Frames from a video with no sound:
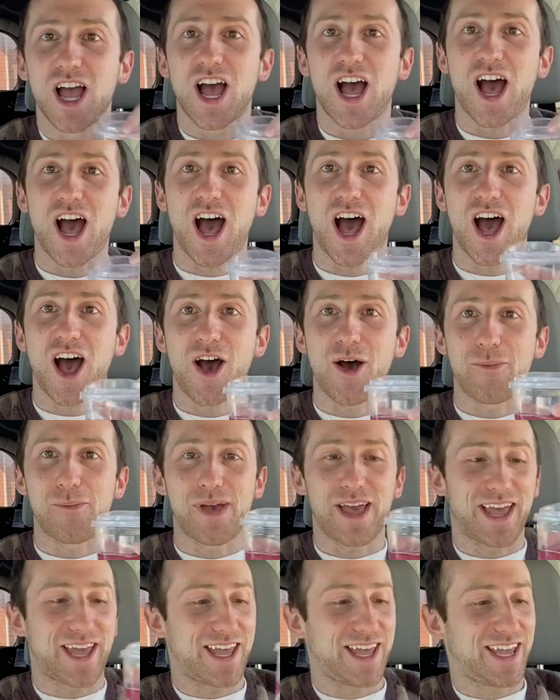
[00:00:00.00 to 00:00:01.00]
Um,
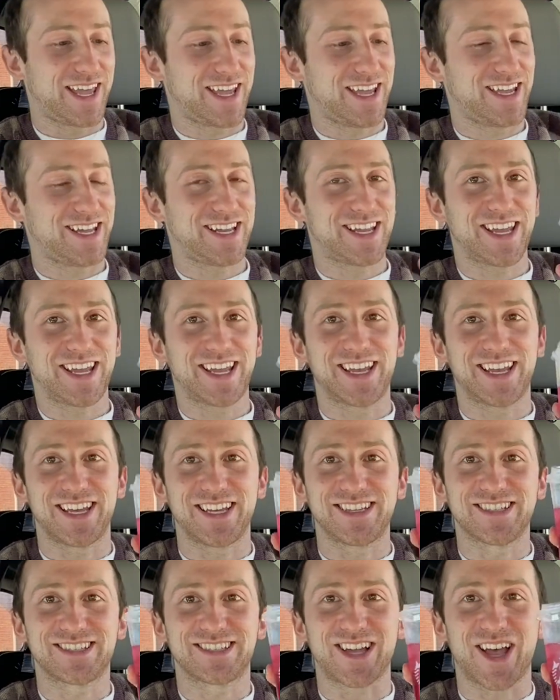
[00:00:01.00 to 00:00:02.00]
it
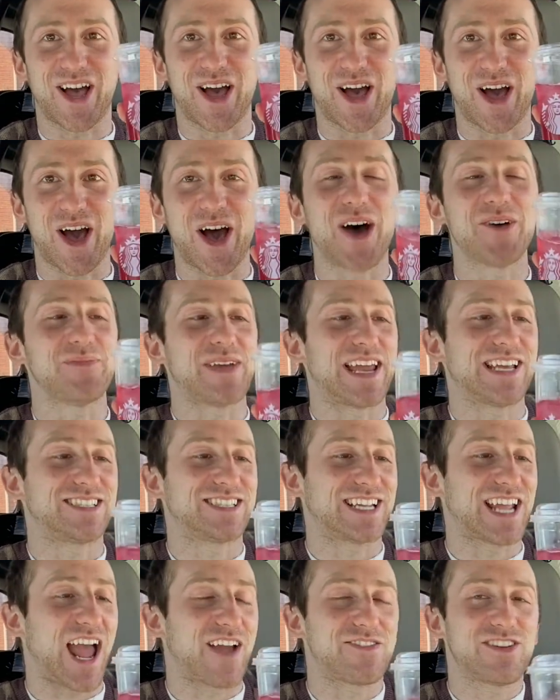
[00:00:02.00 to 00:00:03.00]
is
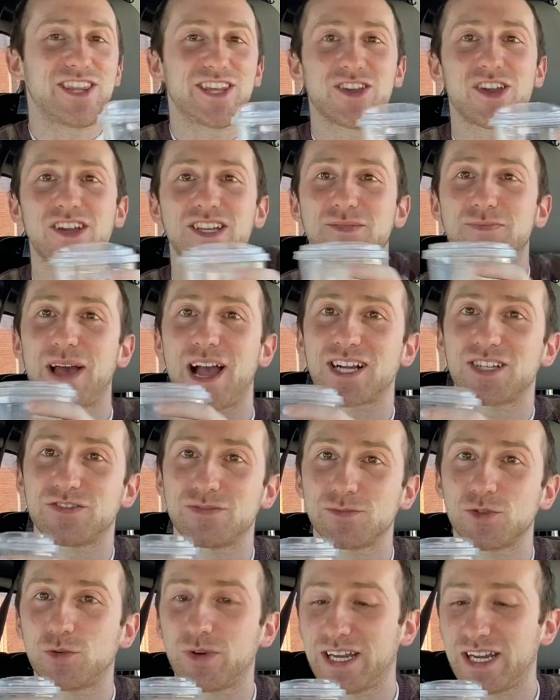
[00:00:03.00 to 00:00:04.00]
amazing. Everything you expect
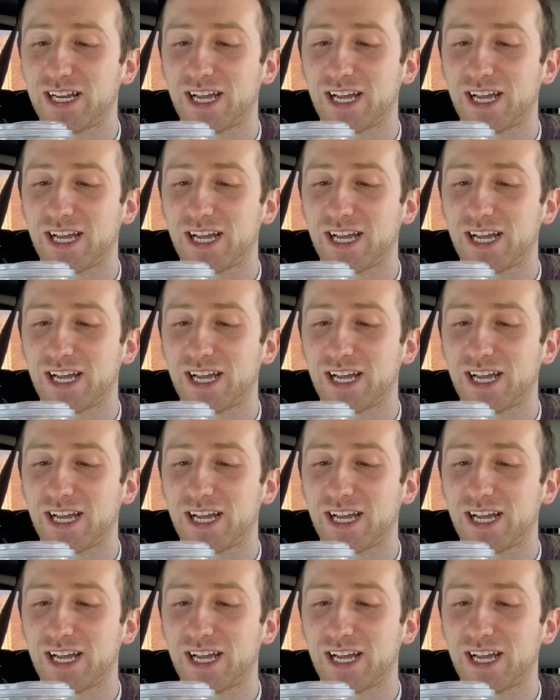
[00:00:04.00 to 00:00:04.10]
from Queen